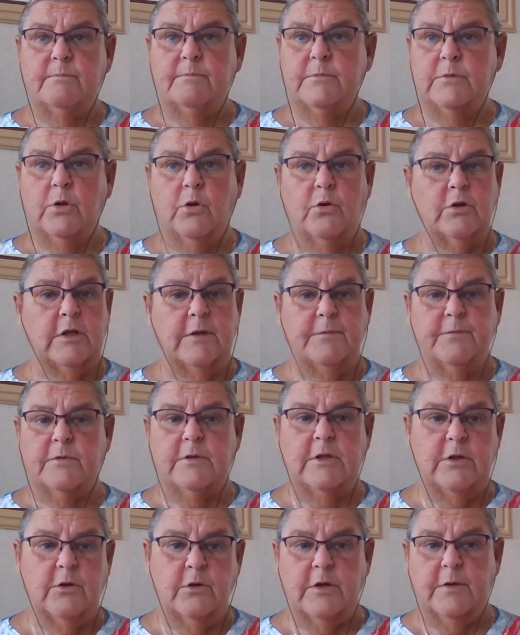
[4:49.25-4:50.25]
"Look,
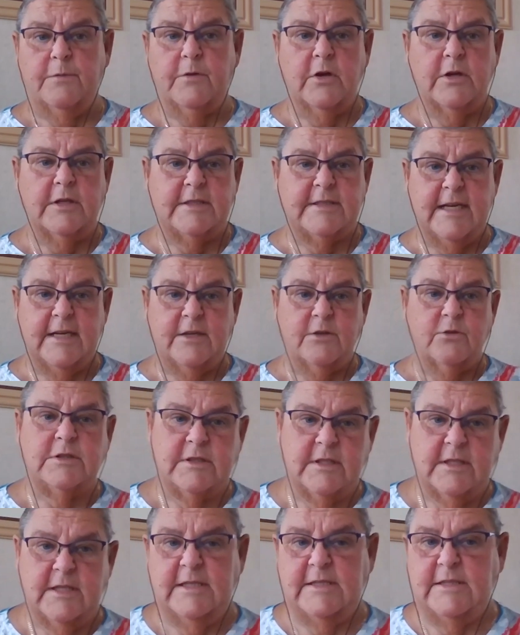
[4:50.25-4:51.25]
you've got to take
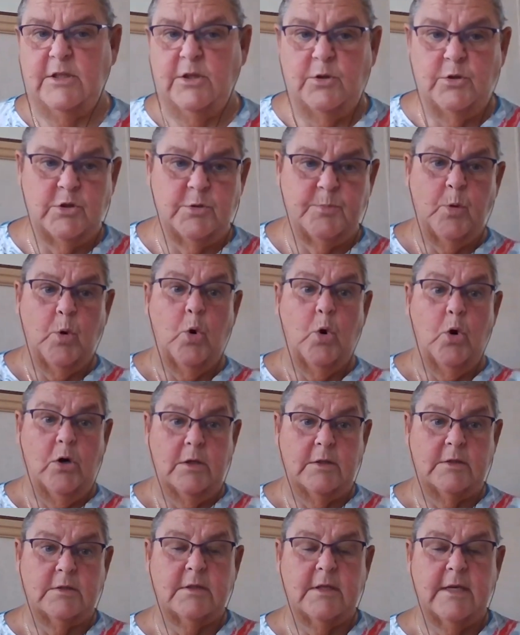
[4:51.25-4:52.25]
notice of this new
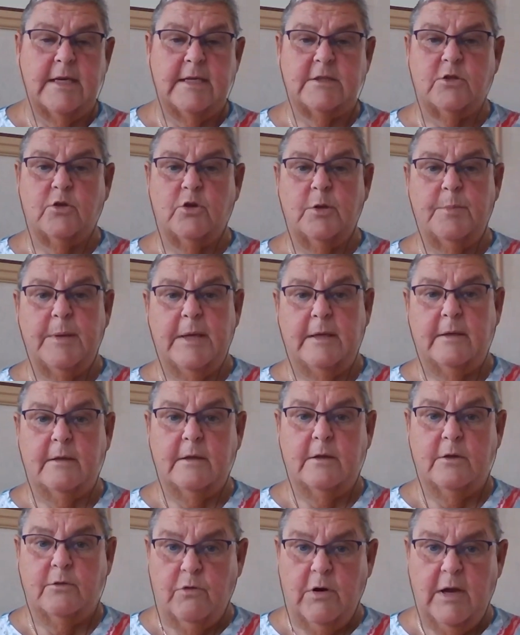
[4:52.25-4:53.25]
sport. It's going to be
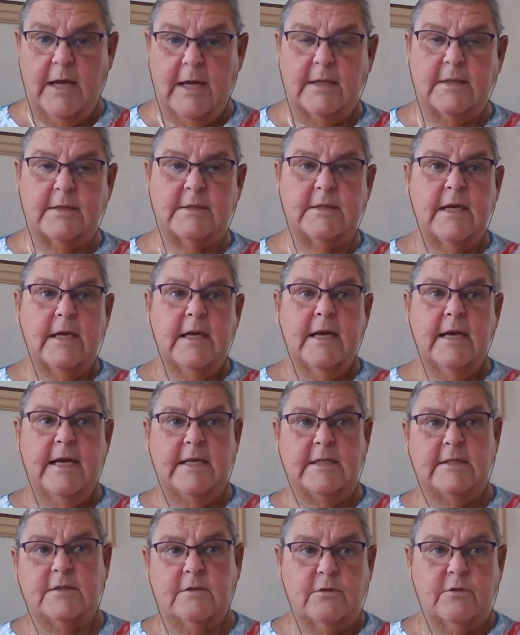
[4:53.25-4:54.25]
great.
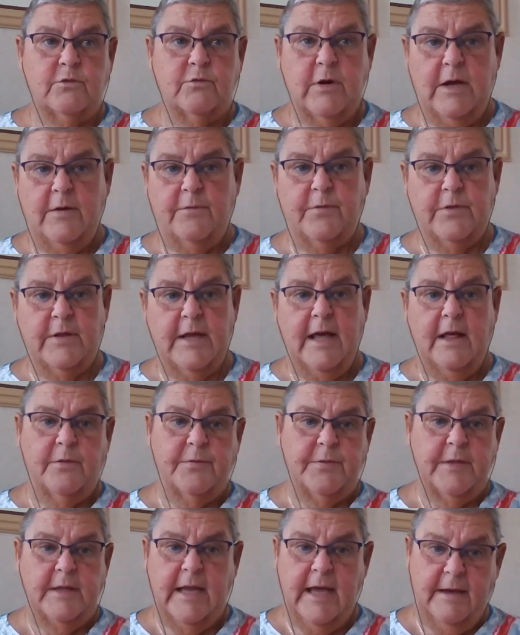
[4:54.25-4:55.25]
It's great for the
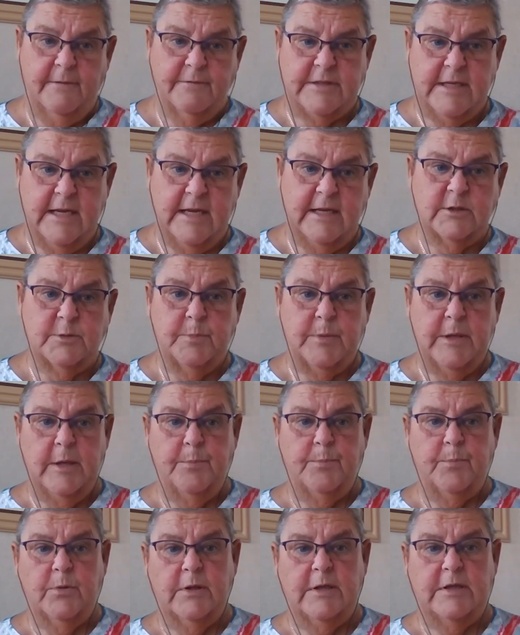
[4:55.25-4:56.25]
healthy lifestyles
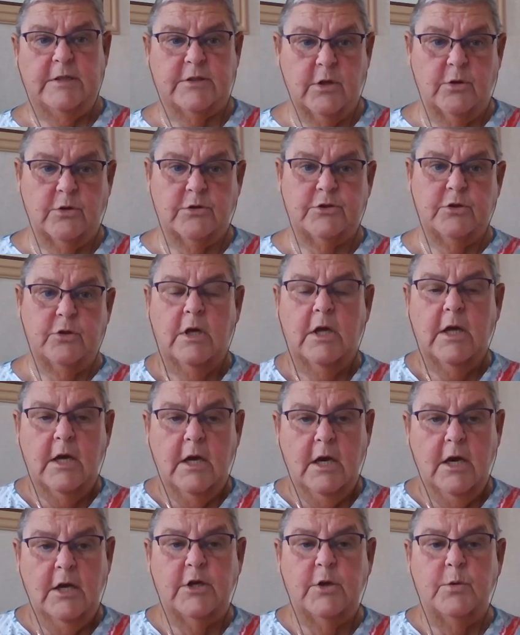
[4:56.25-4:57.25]
people, and it's also
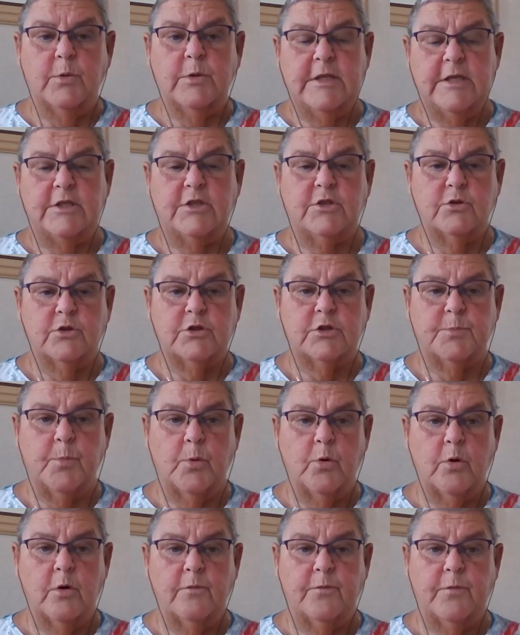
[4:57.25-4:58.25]
a new additional
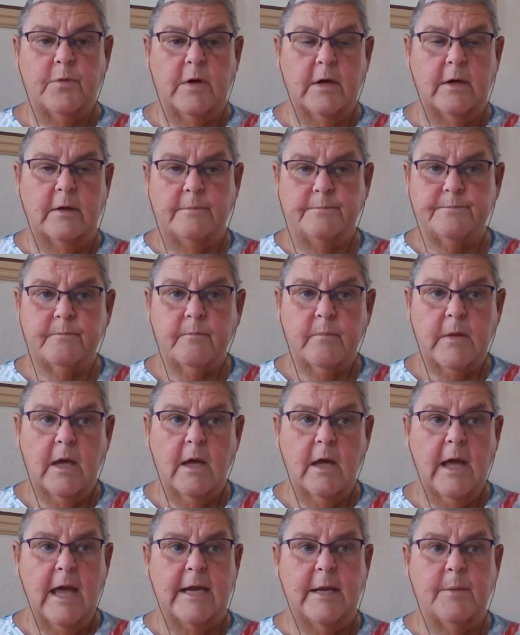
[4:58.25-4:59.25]
sport for
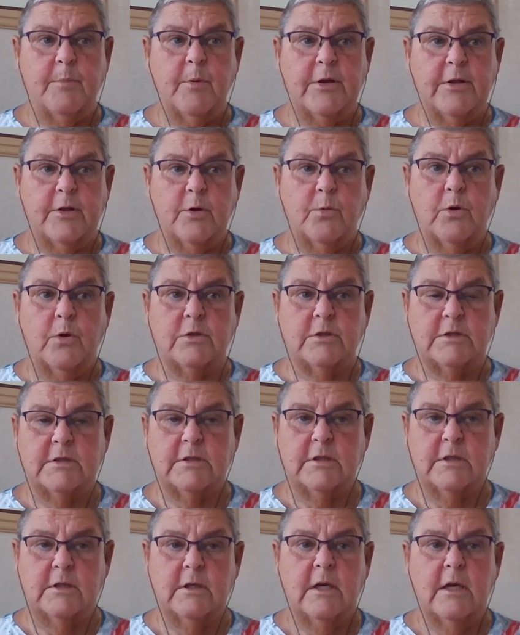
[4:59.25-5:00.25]
anybody that
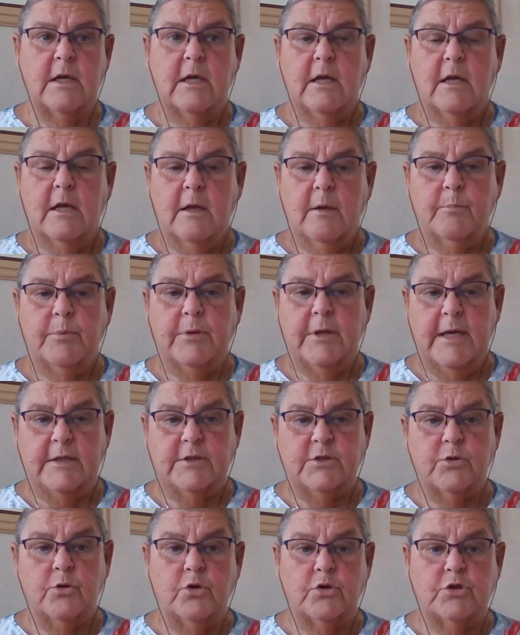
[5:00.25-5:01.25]
wants to
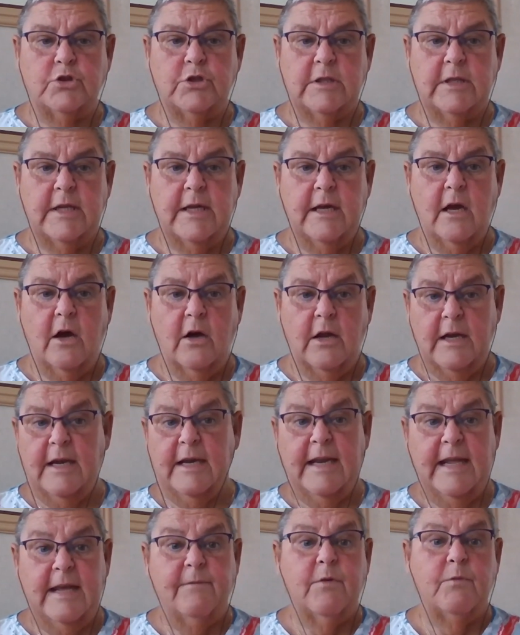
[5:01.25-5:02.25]
play socially and
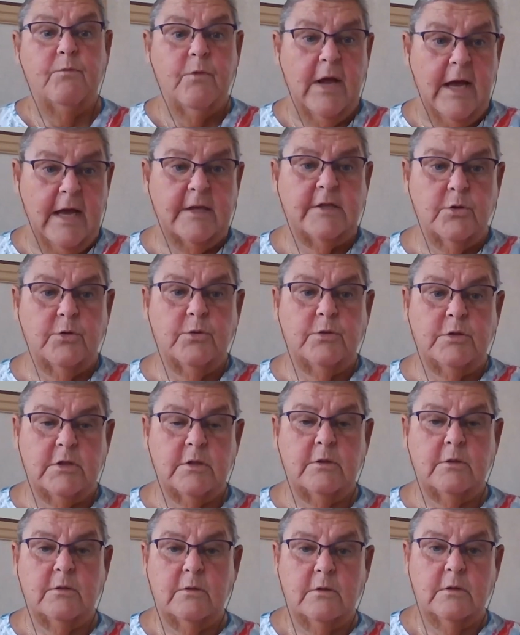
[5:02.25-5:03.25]
even rise through
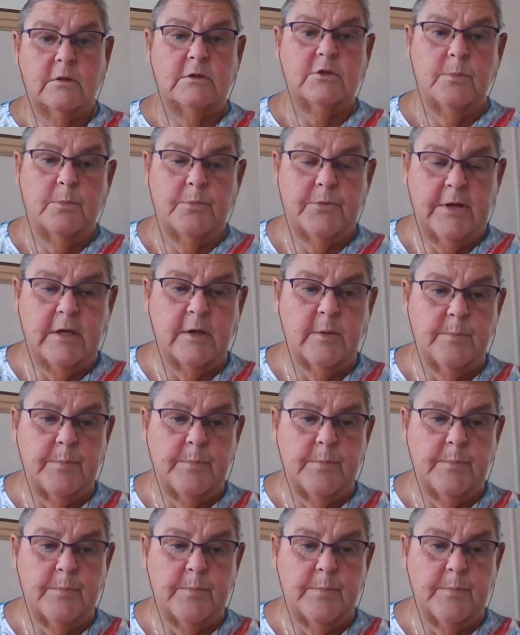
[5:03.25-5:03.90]
to something